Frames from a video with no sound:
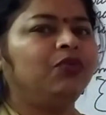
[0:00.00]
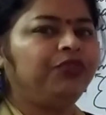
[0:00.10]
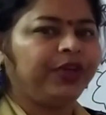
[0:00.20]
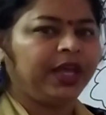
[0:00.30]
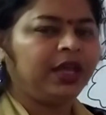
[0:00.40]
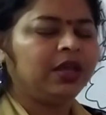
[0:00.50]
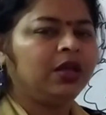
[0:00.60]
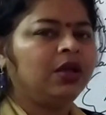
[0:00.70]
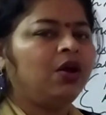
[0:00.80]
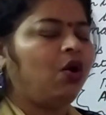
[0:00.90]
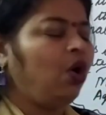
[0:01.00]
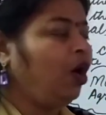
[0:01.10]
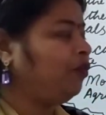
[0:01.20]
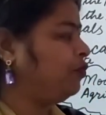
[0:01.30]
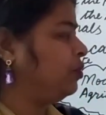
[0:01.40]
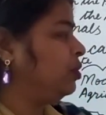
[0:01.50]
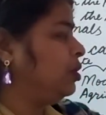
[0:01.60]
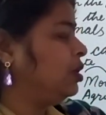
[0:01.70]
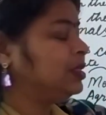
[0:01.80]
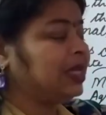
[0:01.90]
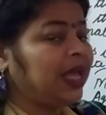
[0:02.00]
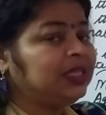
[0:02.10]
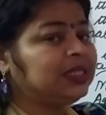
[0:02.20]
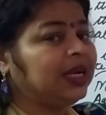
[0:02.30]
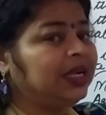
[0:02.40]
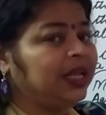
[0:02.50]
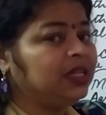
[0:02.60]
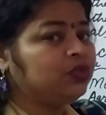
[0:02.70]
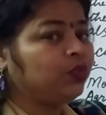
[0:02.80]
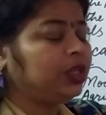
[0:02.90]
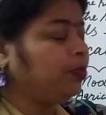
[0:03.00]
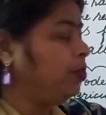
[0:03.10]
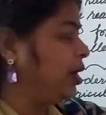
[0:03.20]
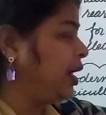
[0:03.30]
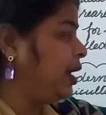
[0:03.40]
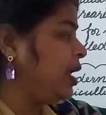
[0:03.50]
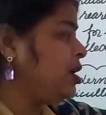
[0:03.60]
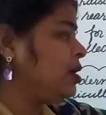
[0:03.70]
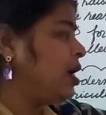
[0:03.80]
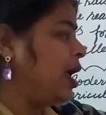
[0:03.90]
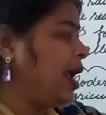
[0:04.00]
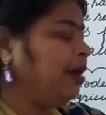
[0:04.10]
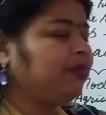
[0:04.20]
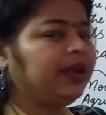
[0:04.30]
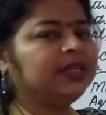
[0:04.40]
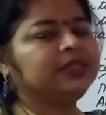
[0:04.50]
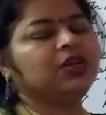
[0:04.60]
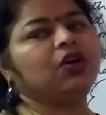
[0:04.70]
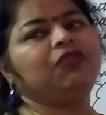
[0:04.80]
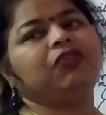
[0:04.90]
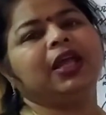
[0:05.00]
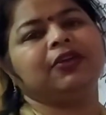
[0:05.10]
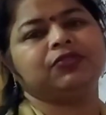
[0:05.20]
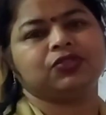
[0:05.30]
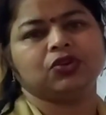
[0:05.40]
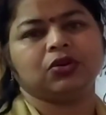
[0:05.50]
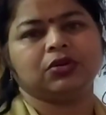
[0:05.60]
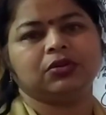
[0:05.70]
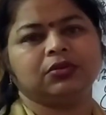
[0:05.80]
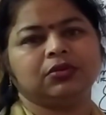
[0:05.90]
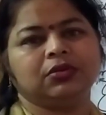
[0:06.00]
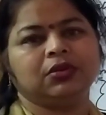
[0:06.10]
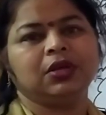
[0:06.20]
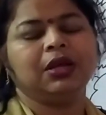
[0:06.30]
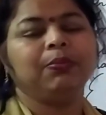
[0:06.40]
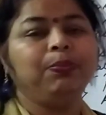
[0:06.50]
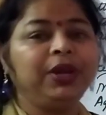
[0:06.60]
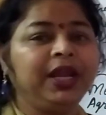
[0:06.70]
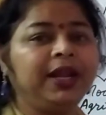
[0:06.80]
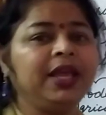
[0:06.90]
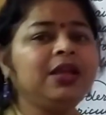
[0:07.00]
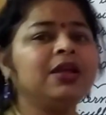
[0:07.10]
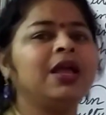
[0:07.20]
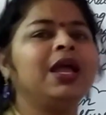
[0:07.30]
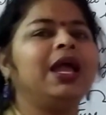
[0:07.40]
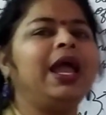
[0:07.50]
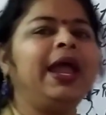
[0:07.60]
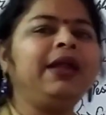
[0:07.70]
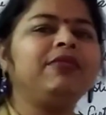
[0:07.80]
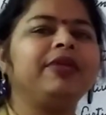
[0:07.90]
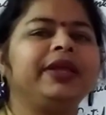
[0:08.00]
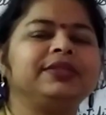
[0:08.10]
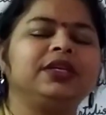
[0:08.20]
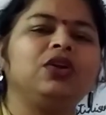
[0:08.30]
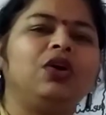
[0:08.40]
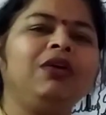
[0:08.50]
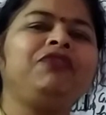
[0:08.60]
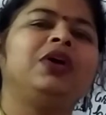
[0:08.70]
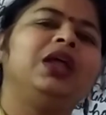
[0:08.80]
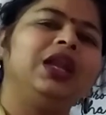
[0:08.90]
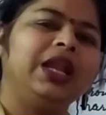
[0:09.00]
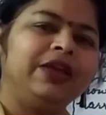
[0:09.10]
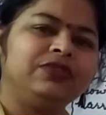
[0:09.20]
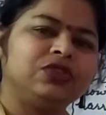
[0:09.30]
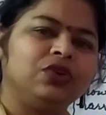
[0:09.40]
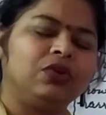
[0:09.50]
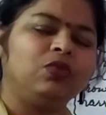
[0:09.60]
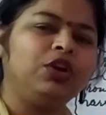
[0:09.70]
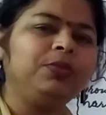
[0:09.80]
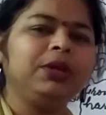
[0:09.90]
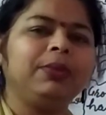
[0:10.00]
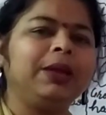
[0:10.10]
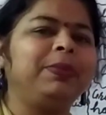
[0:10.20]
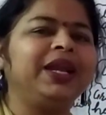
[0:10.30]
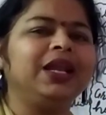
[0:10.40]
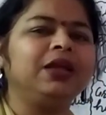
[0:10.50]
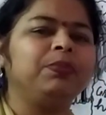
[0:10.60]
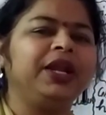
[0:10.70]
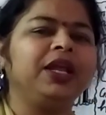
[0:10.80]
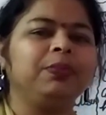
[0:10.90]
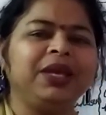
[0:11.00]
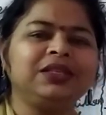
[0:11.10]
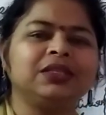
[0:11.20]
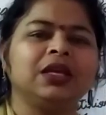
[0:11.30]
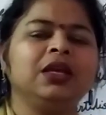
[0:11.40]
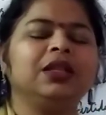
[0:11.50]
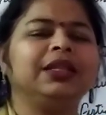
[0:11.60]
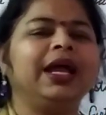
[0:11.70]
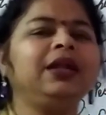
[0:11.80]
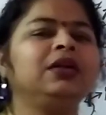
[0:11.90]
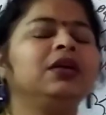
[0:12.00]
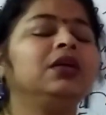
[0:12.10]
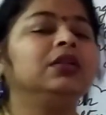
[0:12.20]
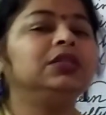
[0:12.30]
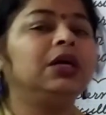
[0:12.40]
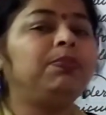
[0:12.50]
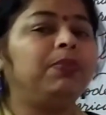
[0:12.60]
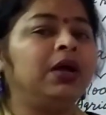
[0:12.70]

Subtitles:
way of science that deals with breeding and raising of livestock. Breeding and raising of livestock. What do you mean by breeding? Breeding means that the